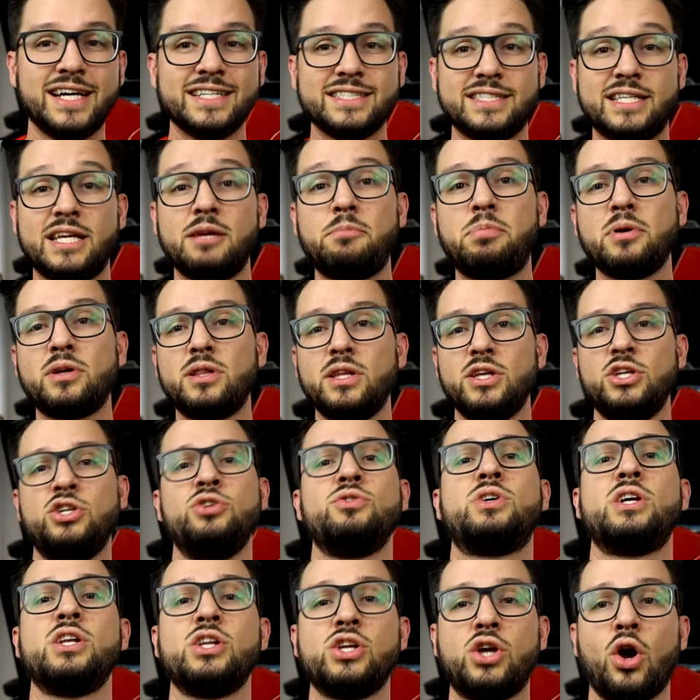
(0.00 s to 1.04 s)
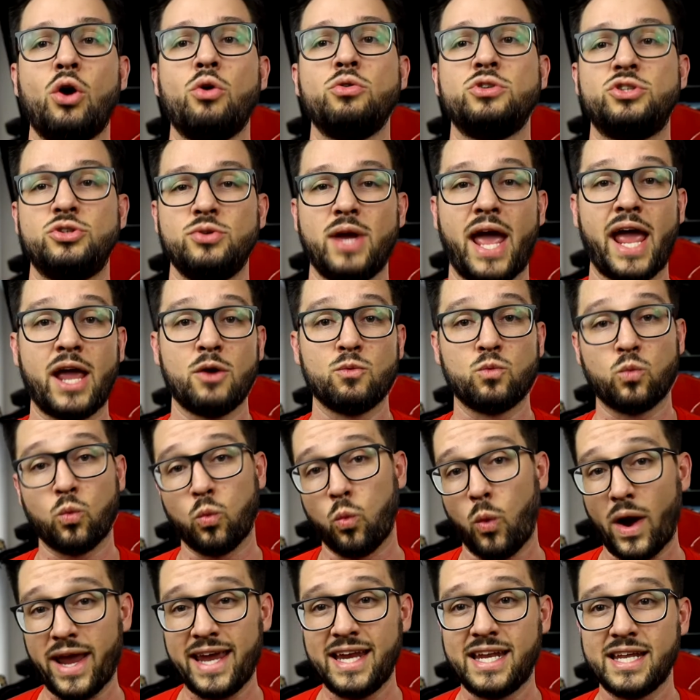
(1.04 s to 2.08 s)
typically you can go to a
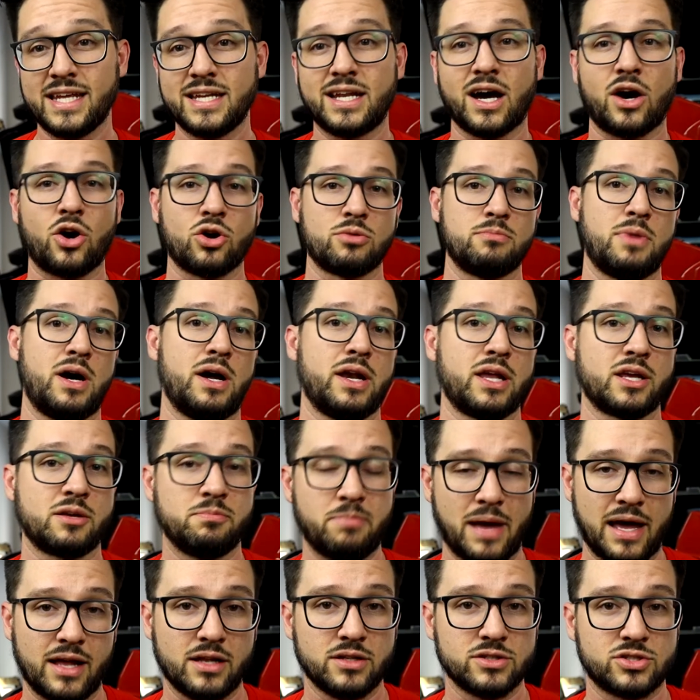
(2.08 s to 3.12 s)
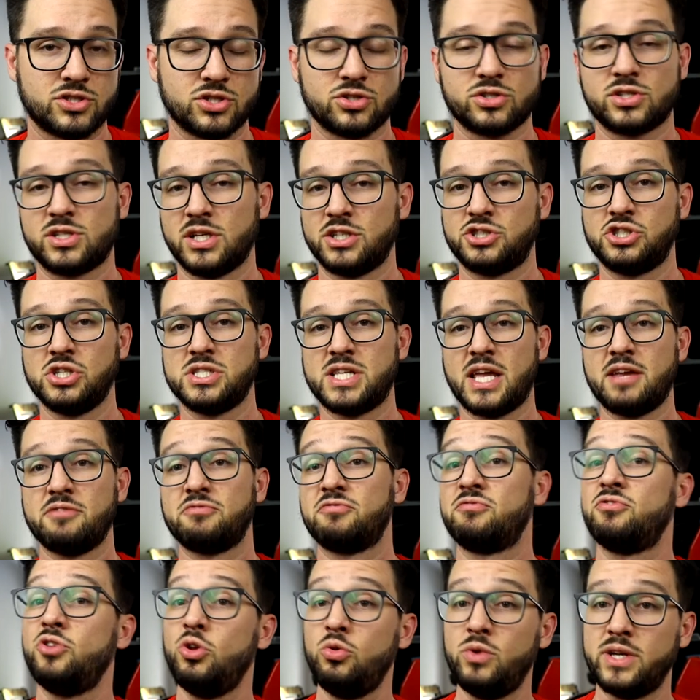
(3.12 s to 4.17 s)
weighted harmonic balancer, such as a
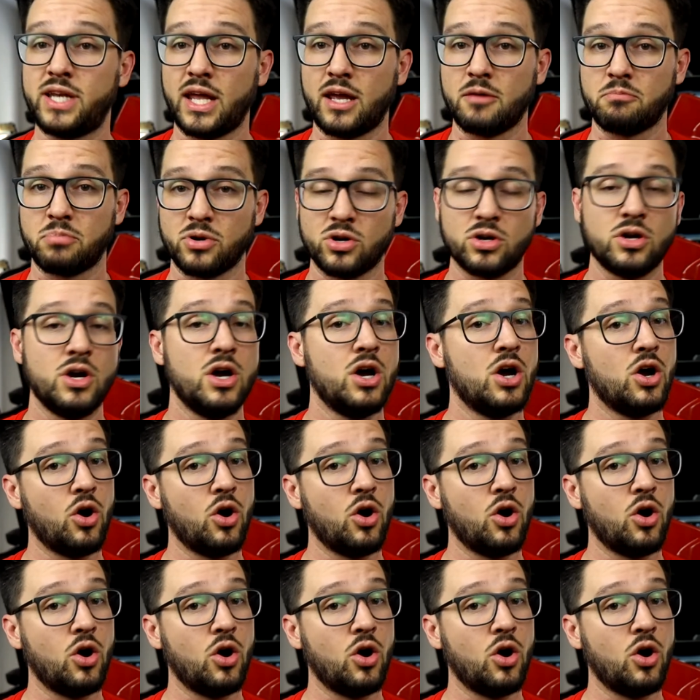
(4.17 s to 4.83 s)
fluid damper,